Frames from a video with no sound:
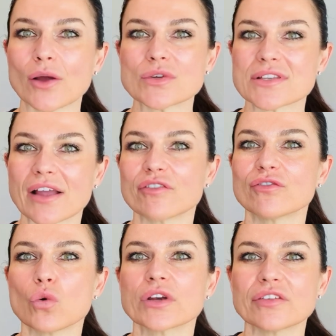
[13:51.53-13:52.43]
It was like
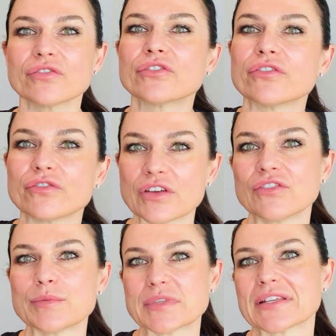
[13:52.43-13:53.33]
40 to
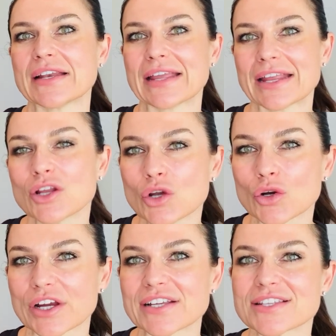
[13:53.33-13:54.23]
50%
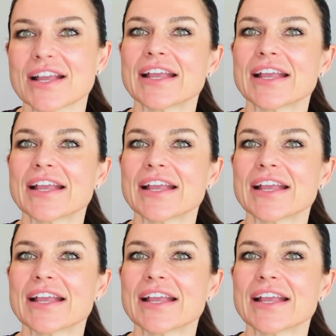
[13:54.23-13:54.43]
increase